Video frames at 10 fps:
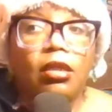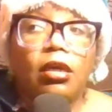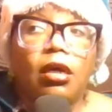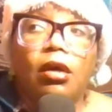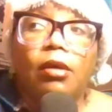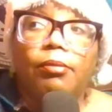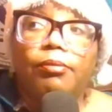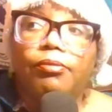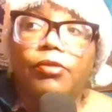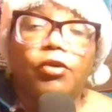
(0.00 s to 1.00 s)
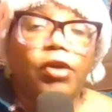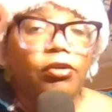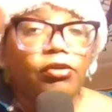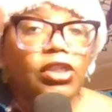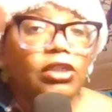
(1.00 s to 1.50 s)
um, the greater
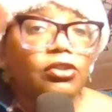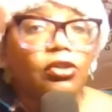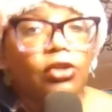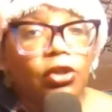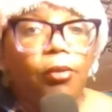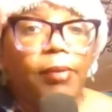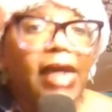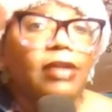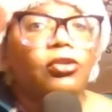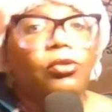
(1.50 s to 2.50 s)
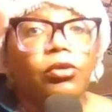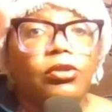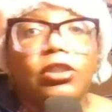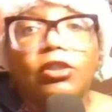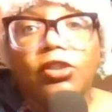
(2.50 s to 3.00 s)
their chances are to go back to the World
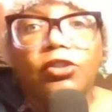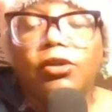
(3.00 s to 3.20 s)
Series,